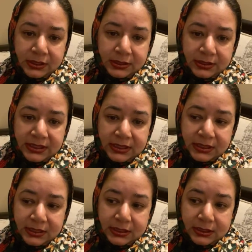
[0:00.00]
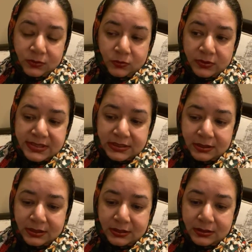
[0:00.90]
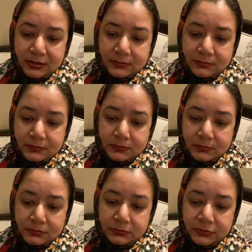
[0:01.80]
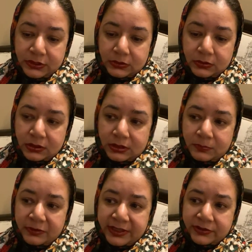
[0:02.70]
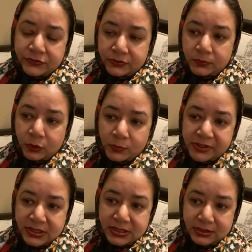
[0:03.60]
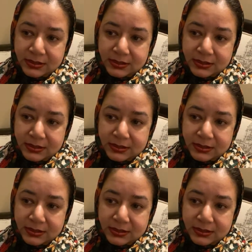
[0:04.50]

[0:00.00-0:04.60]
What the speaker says: It was you know, a breakthrough moment in the